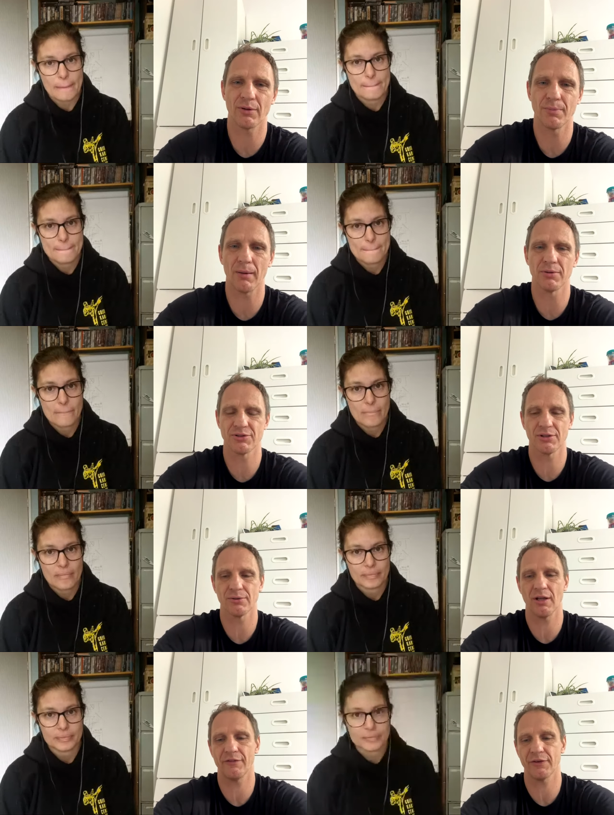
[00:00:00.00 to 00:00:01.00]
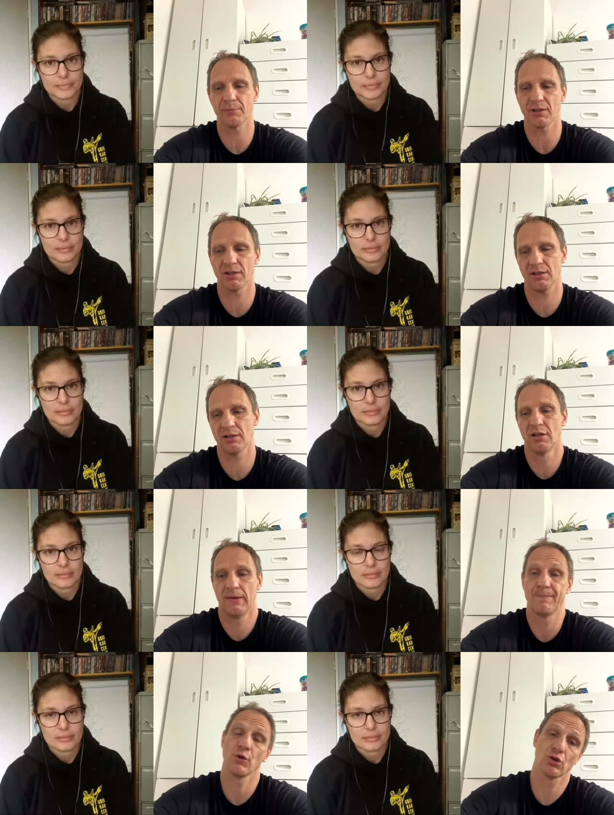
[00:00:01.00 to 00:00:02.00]
Speaker 1: bubbles and do nothing, but then
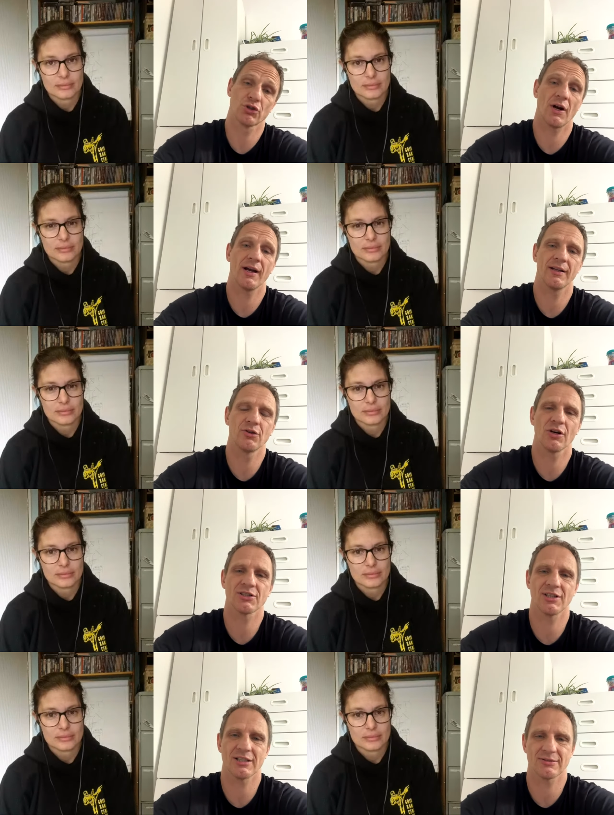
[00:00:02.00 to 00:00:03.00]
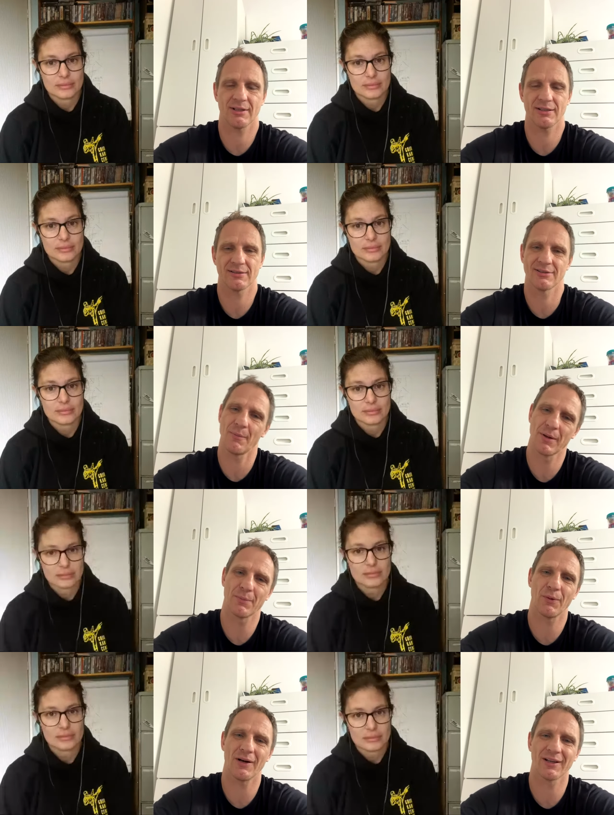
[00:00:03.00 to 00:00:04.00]
you try and you assess, right? Some
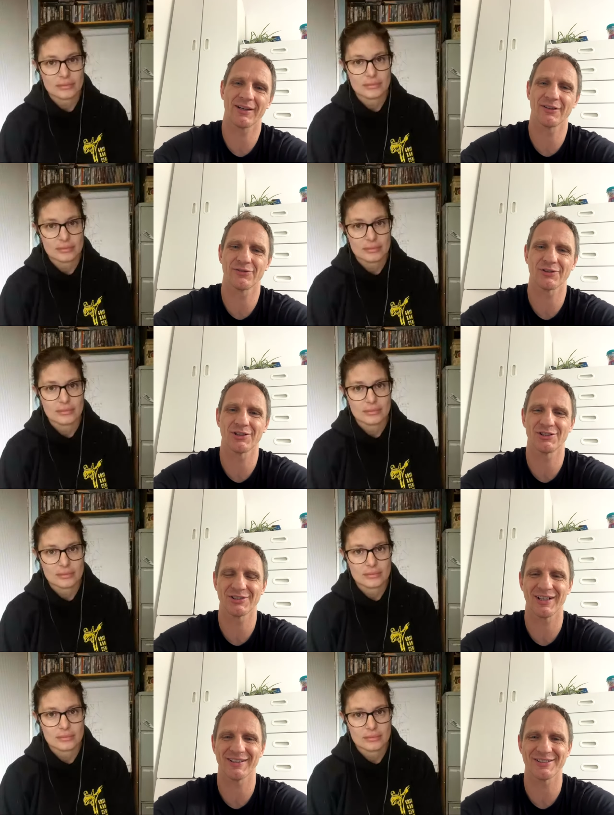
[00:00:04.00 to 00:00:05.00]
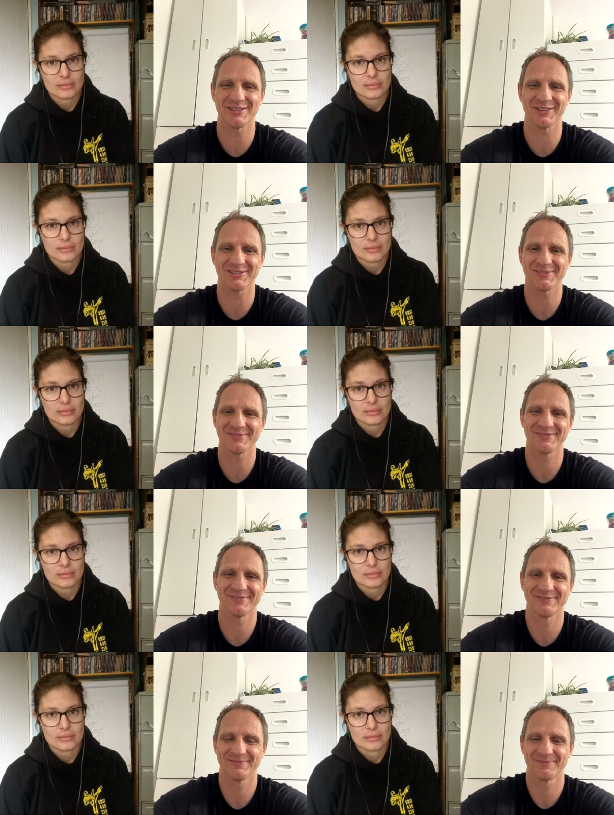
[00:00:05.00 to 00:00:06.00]
people are geared for teaching, others not.
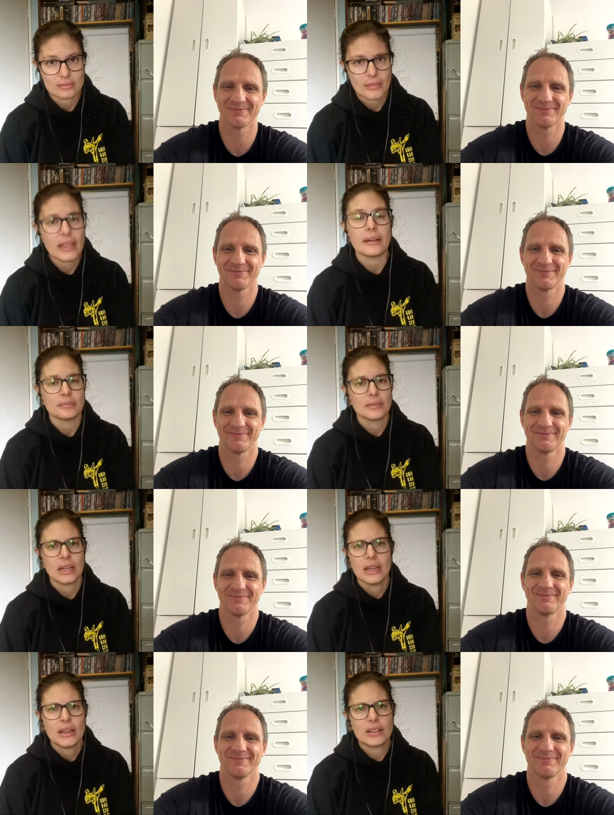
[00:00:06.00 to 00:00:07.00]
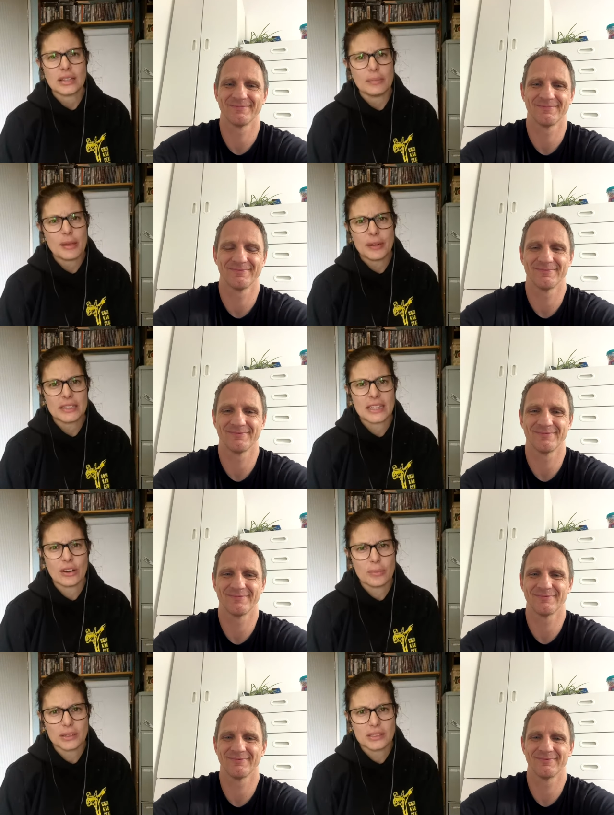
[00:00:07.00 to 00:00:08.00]
Speaker 2: Yeah. Now, some people are
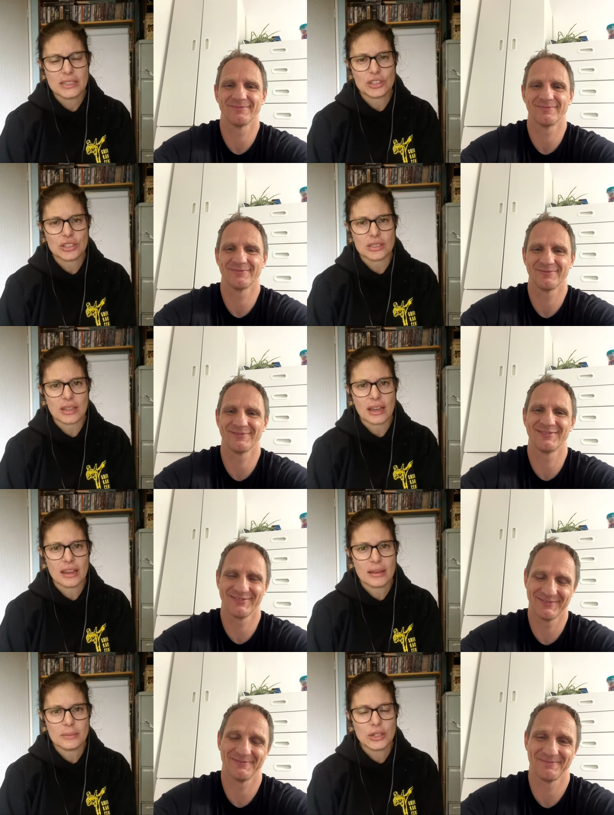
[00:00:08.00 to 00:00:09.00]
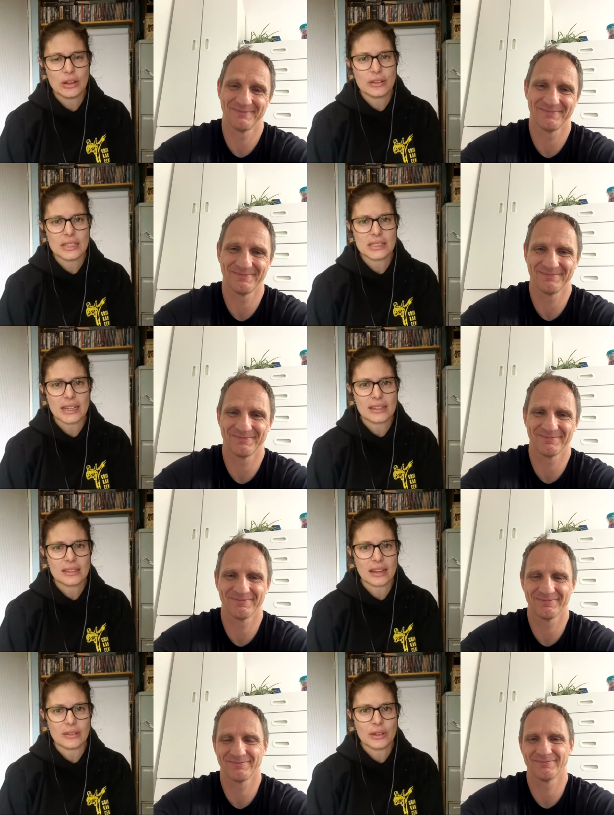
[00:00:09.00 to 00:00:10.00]
terrible teachers. Um, you know, there's like,
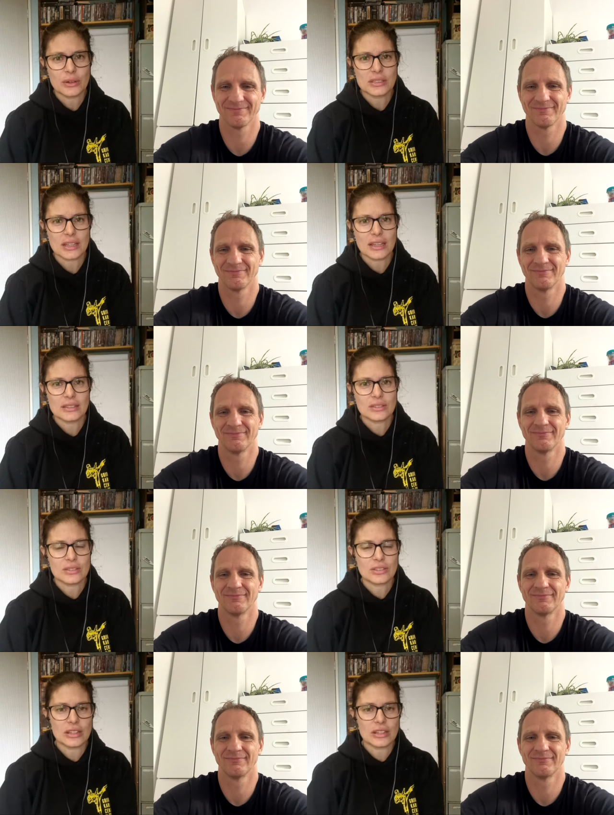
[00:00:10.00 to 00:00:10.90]
we always say uh,